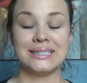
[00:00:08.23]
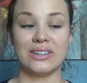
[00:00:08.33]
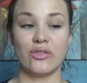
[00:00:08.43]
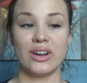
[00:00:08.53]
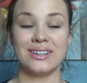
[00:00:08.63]

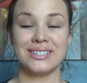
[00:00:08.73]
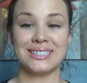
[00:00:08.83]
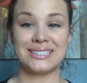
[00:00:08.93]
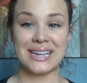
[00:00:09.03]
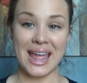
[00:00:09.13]
different
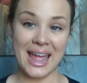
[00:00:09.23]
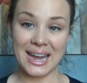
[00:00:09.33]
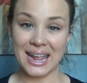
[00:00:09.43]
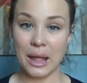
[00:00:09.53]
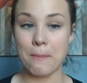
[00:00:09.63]

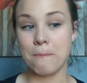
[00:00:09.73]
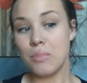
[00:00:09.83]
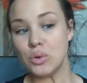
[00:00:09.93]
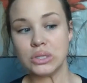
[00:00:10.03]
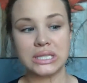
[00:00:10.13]
tanning
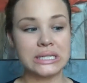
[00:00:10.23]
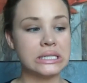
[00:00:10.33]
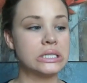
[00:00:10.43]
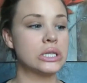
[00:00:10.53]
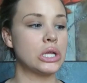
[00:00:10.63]

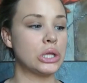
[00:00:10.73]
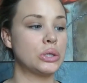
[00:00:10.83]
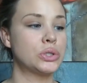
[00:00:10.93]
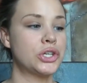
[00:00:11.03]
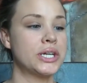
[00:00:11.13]
mousses,
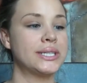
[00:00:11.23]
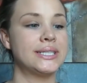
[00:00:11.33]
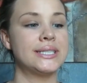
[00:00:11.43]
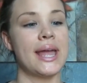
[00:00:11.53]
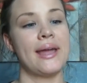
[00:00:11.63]

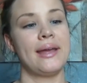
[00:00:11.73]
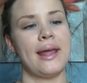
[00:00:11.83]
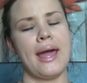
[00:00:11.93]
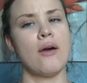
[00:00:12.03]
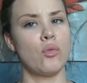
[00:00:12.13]
lotions, and
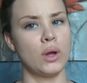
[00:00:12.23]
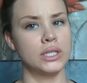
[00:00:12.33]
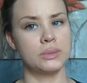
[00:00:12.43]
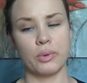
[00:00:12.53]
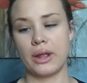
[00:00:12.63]
I have one
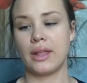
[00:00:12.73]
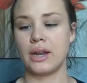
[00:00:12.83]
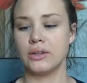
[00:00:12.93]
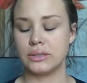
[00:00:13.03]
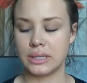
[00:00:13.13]
spray that I
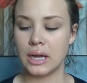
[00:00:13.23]
use.